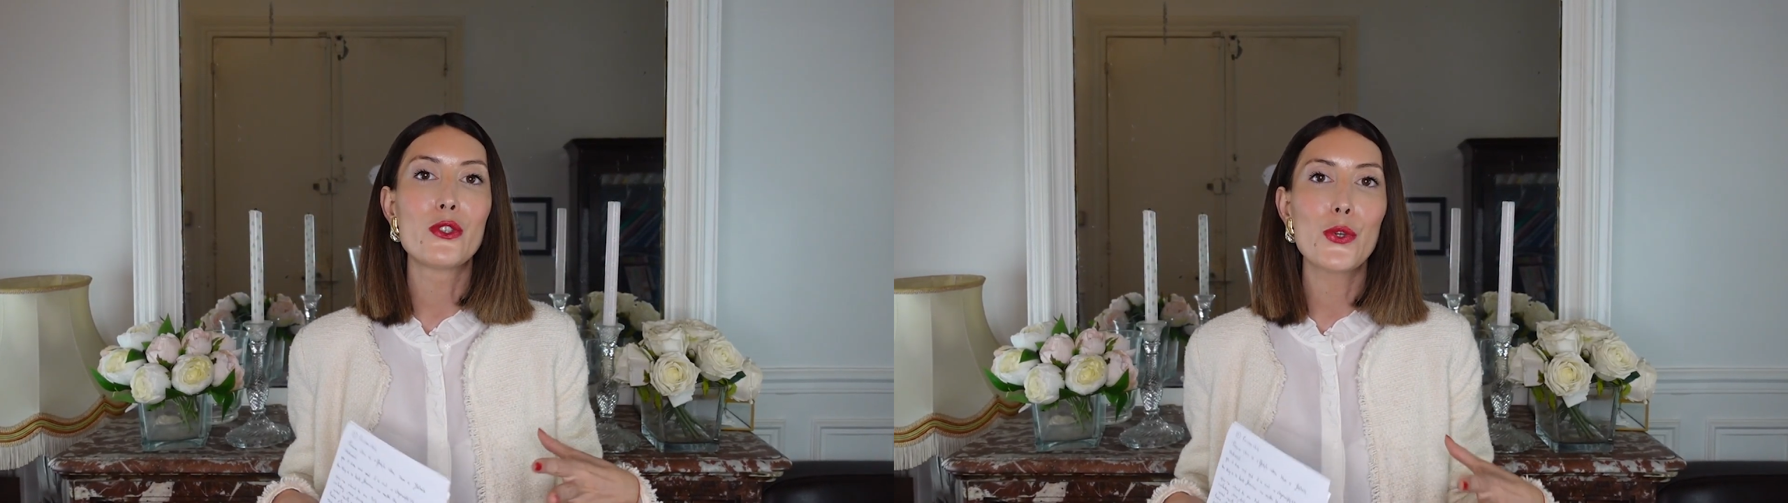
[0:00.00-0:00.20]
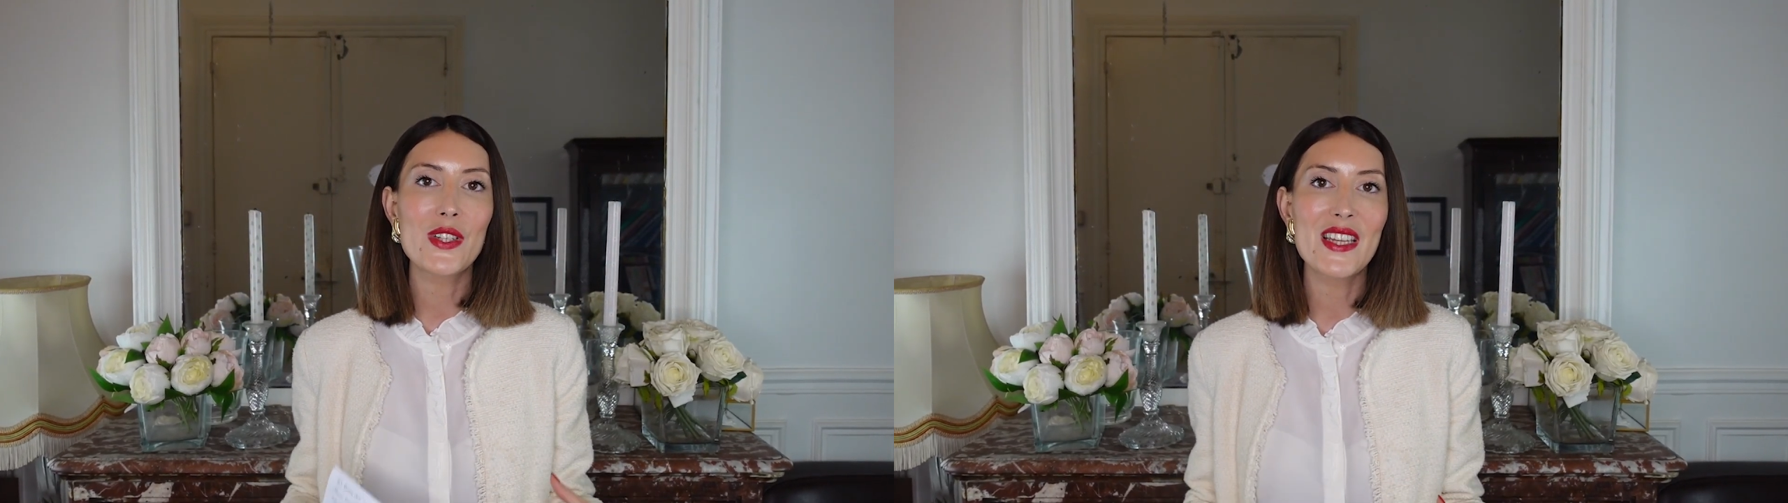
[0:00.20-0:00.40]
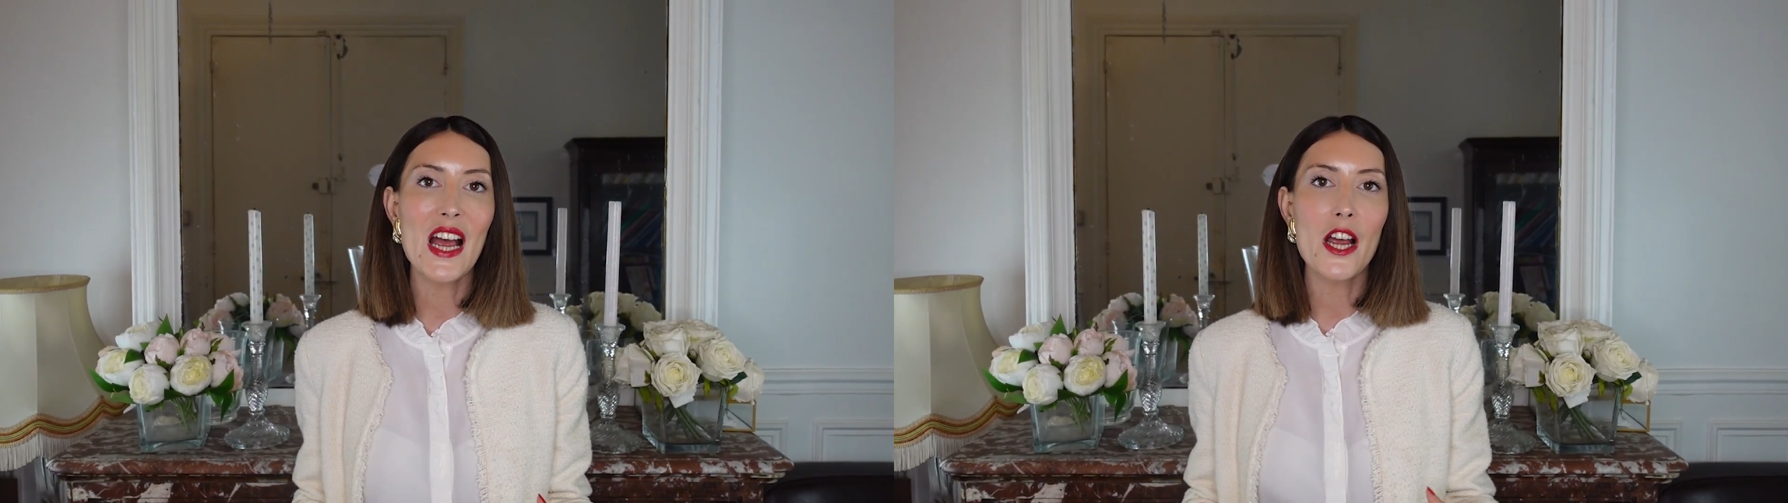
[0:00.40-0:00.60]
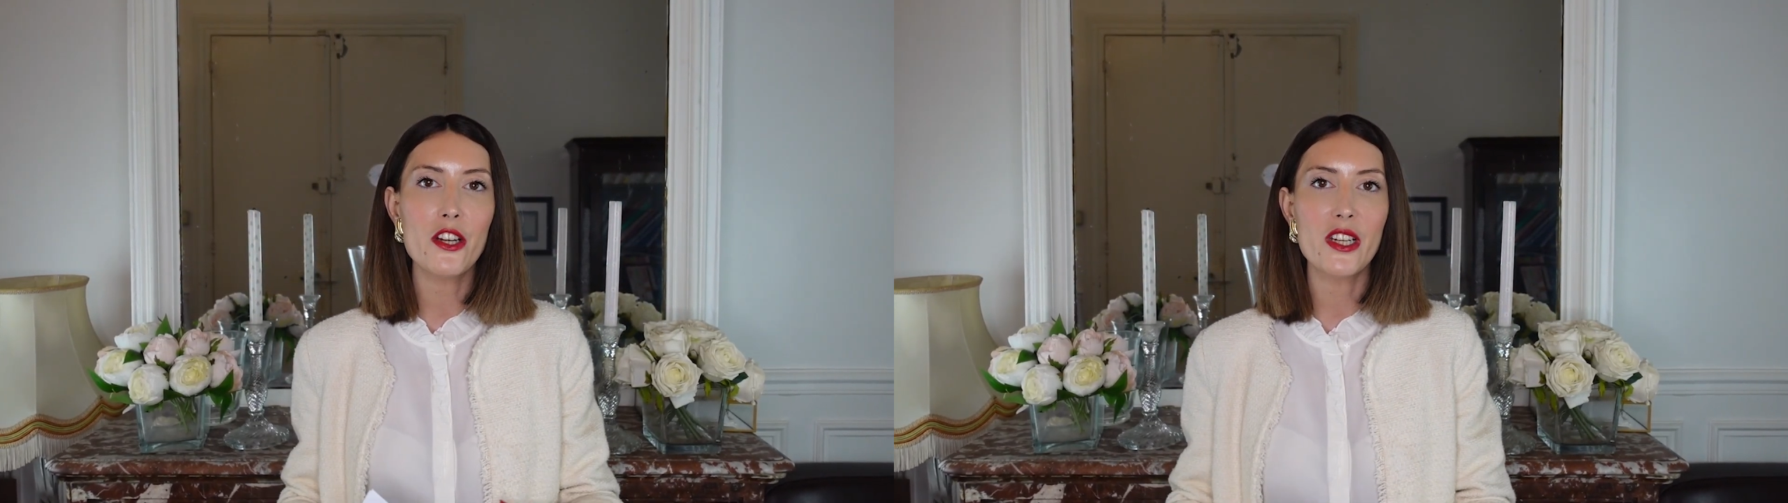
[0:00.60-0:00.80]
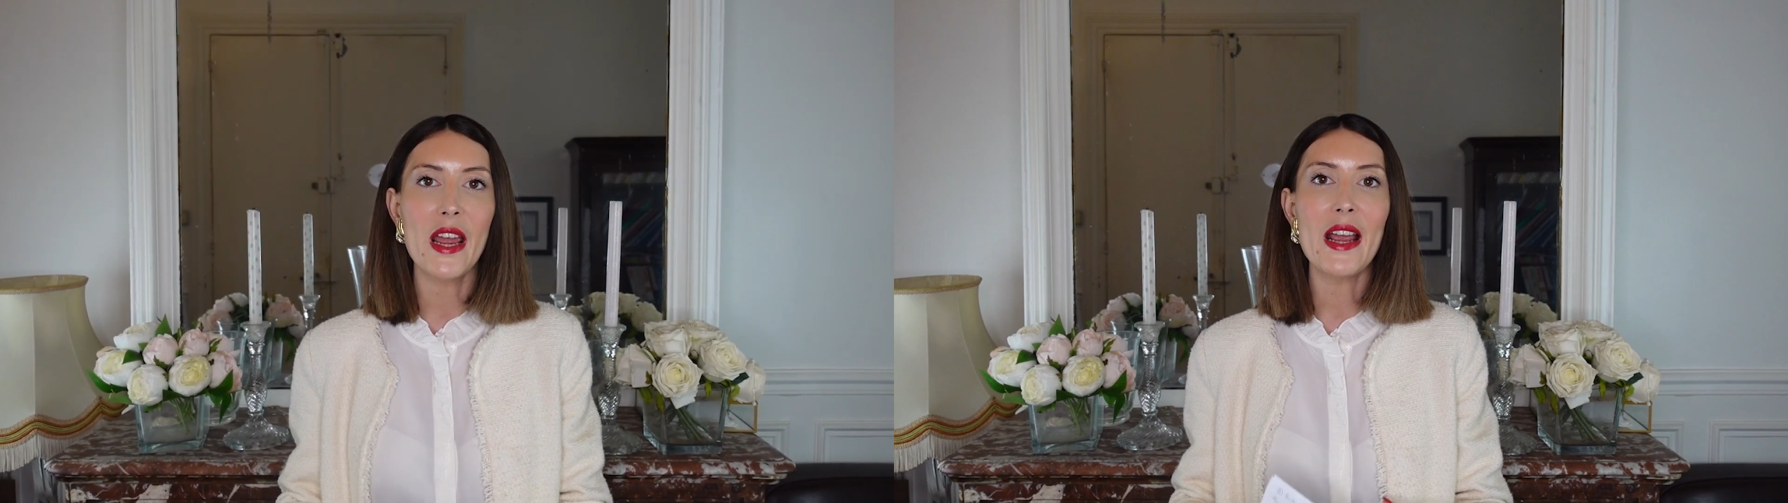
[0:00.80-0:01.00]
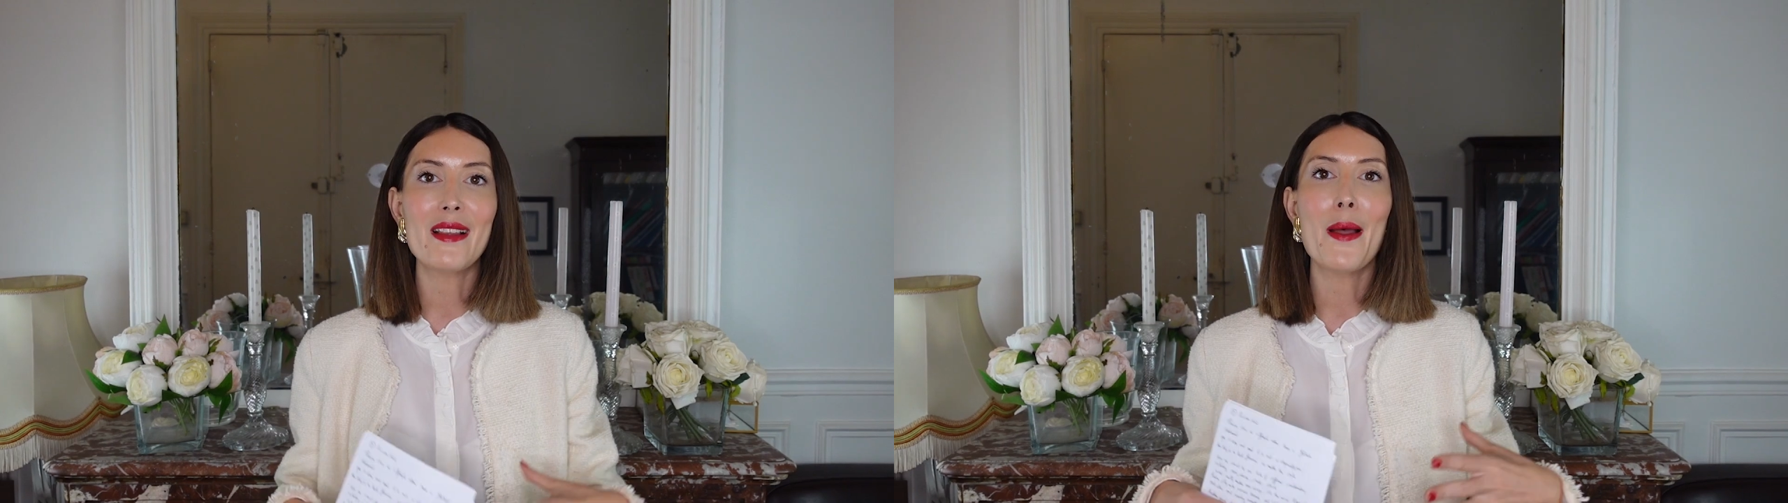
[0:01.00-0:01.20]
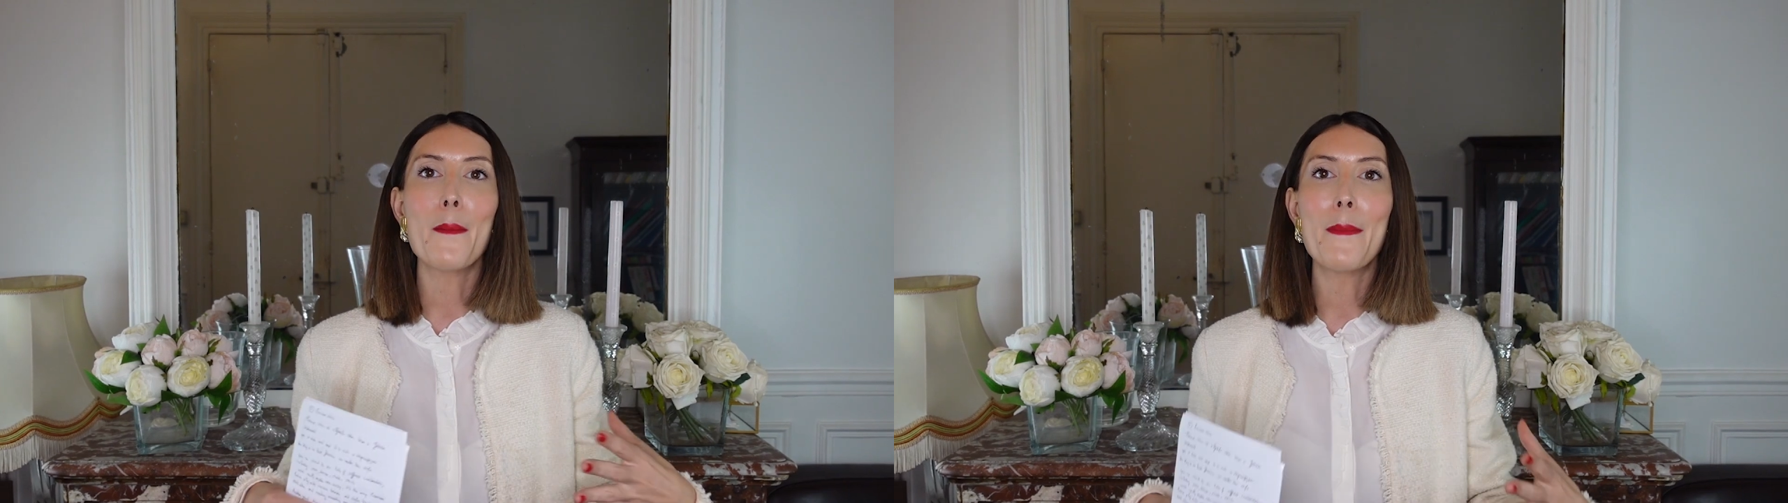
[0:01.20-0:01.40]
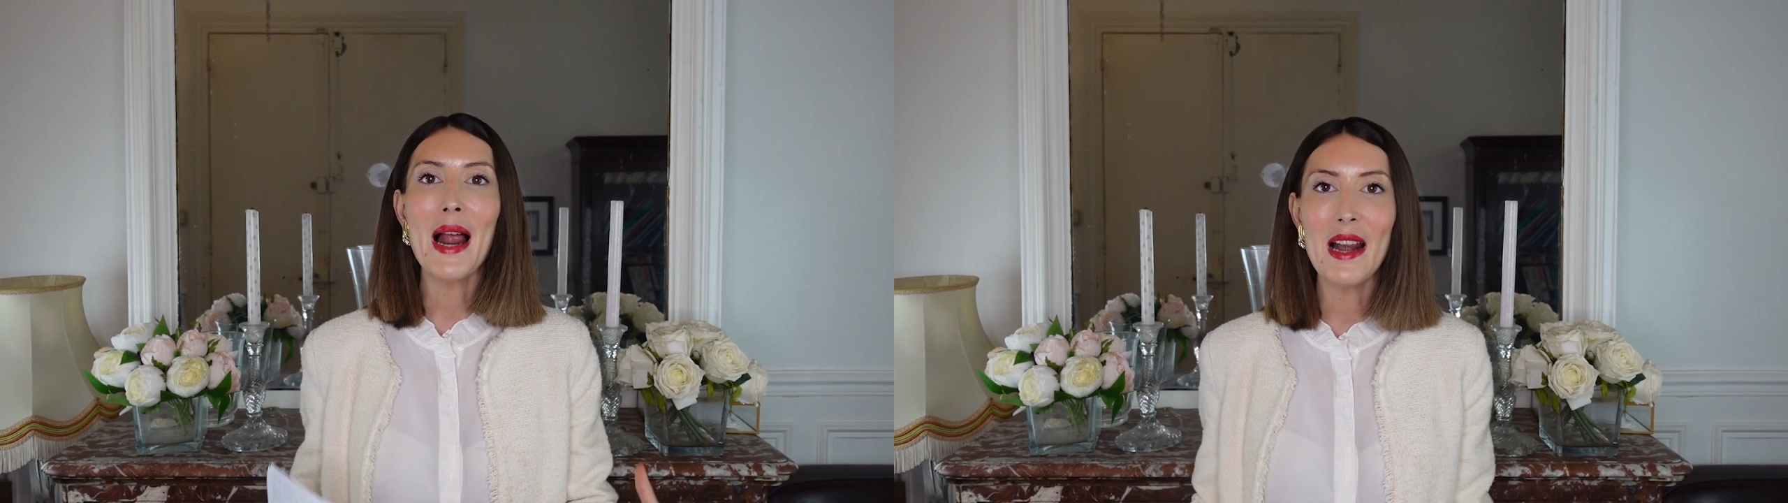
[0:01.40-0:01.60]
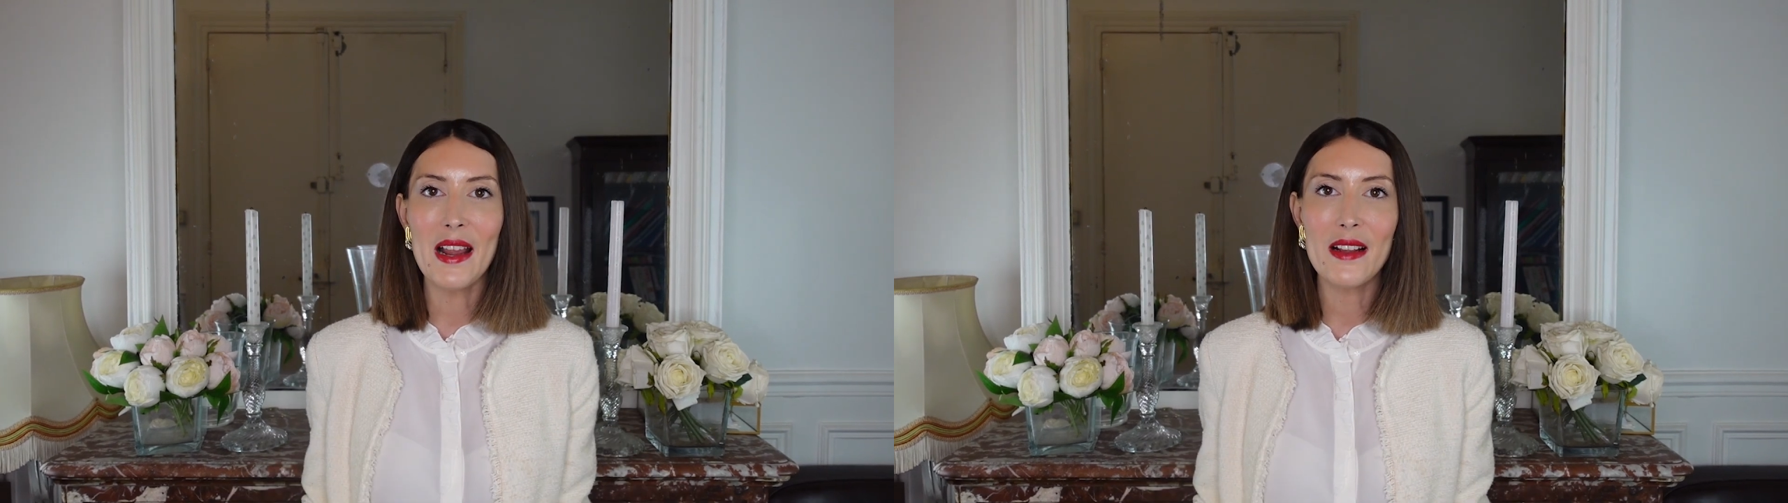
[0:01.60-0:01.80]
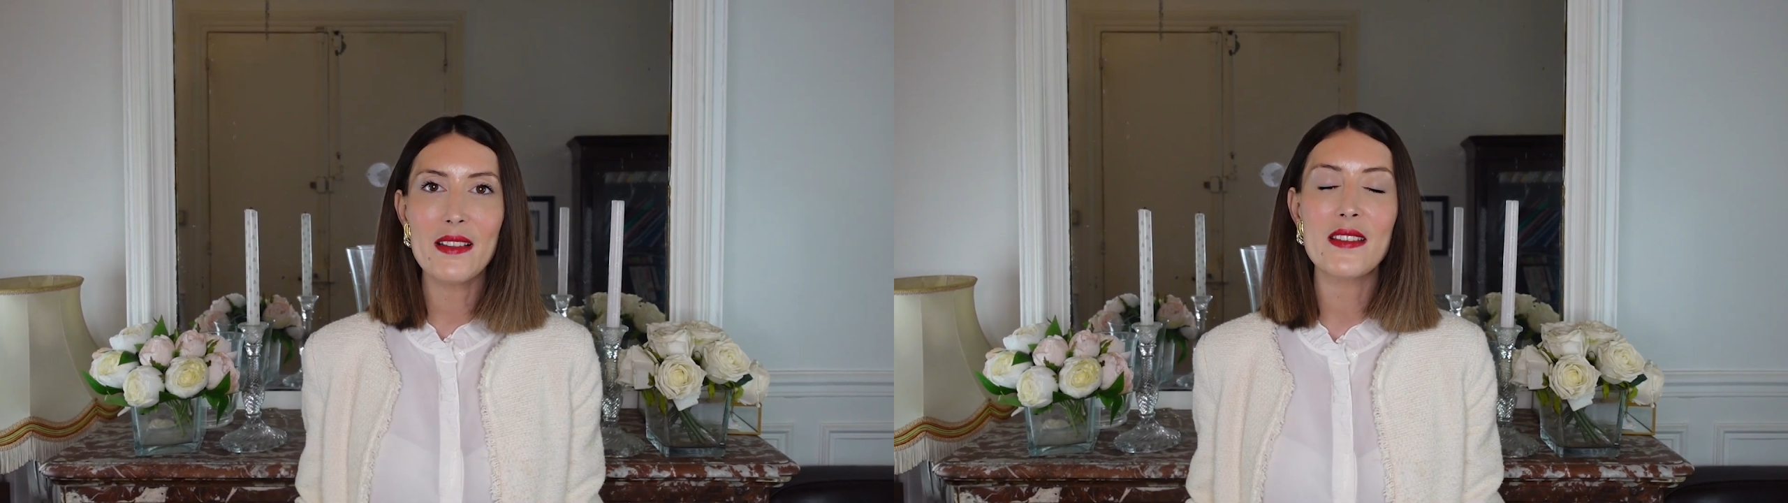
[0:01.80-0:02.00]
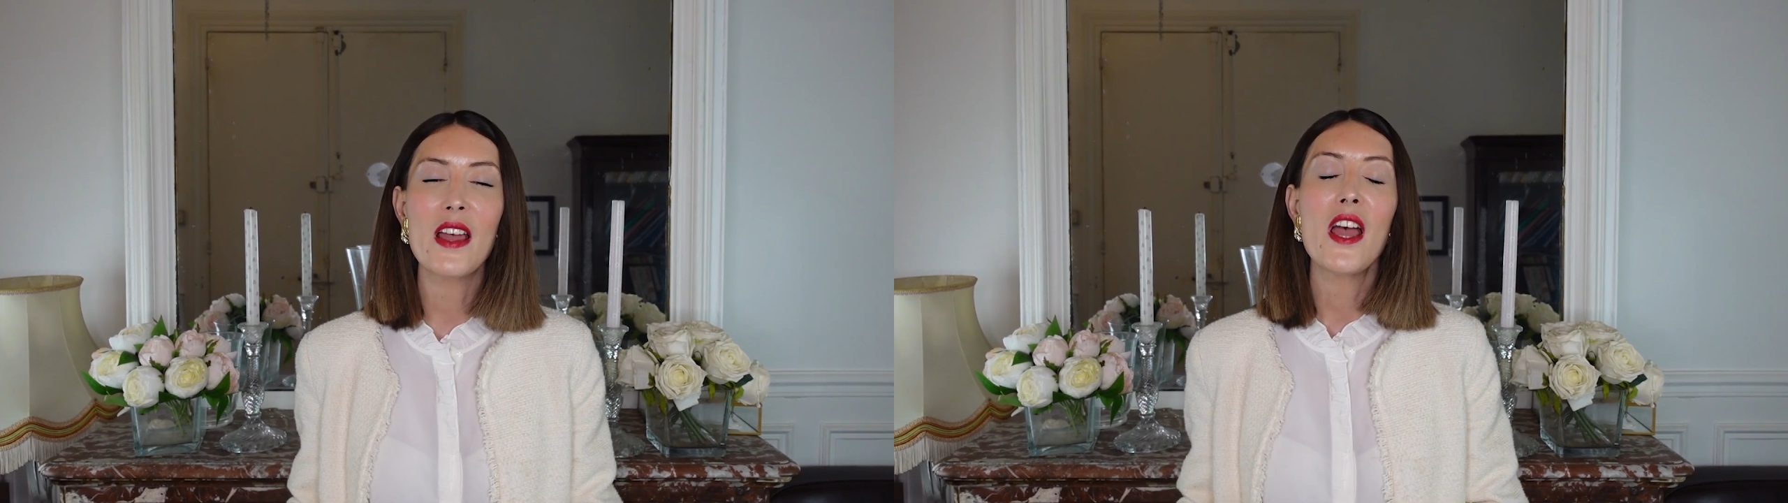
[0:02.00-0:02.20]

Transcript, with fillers: dosage and balance.